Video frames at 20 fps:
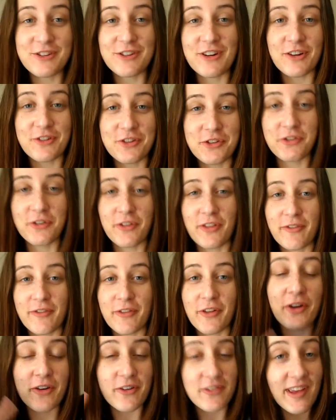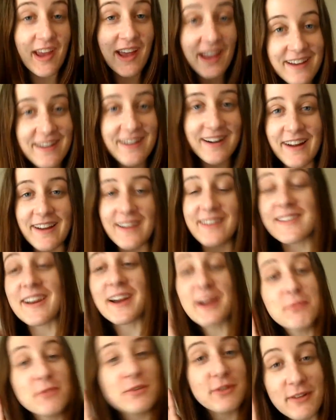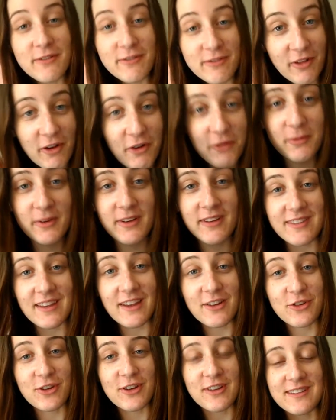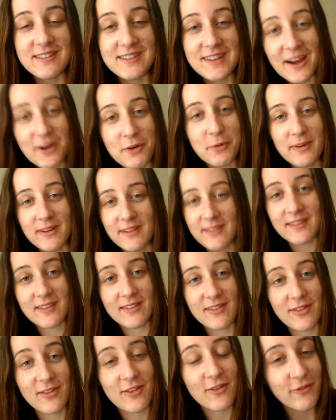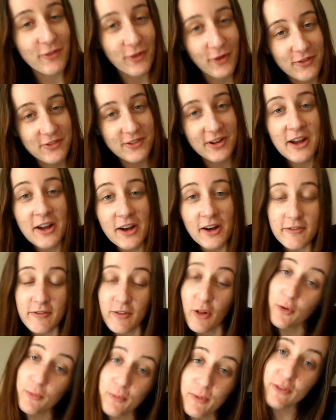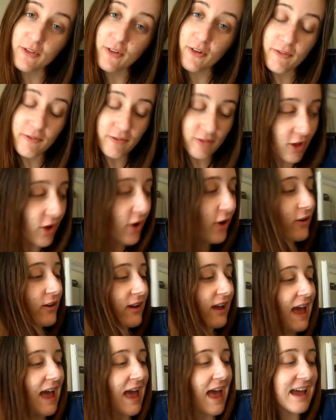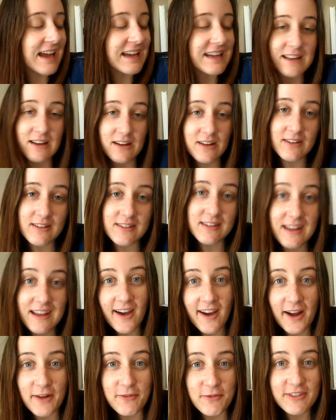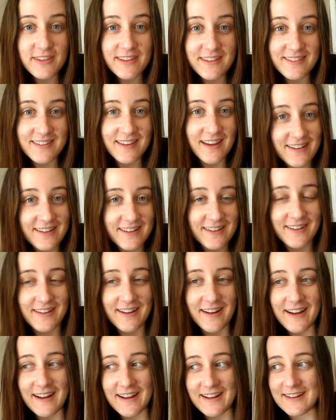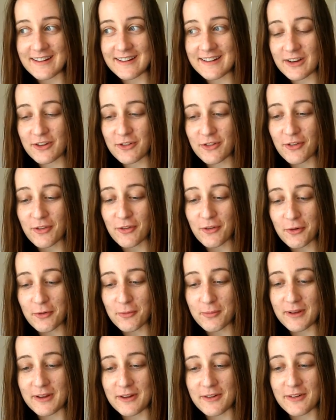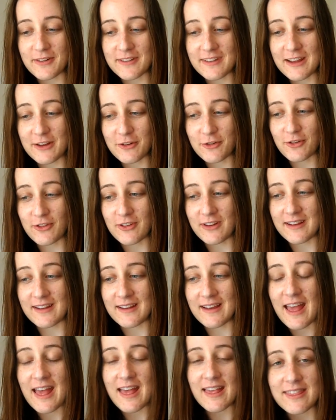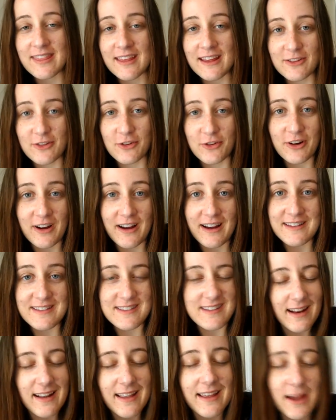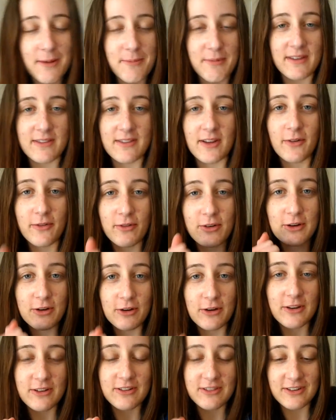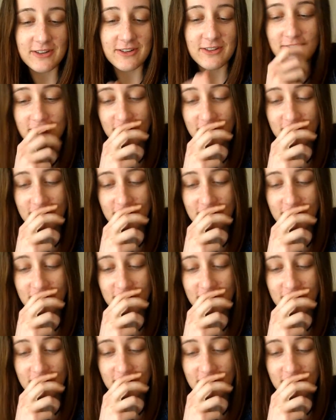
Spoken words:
introduction to the vlogs. Hey guys, I'm doing Vlogmas, as you can tell, because this is the first Vlogmas vlog. And yeah, I'm really excited. I just thought it'd be a really interesting thing to try and dedicate myself to